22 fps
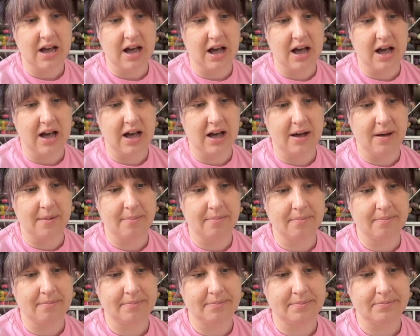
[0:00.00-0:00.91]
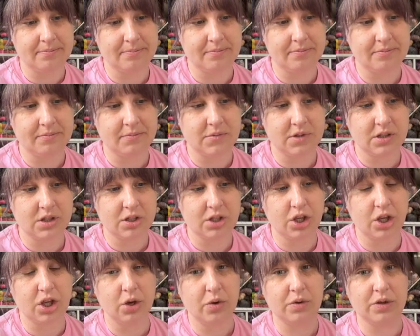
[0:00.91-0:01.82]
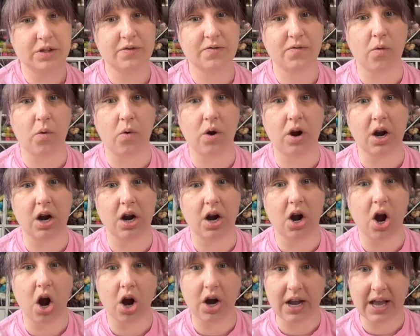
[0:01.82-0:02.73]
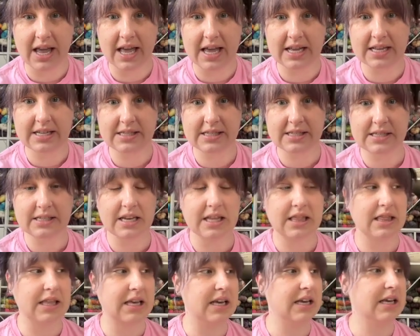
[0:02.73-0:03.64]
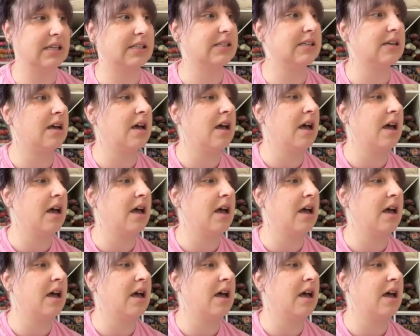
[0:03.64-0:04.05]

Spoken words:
to use for cardigans and things.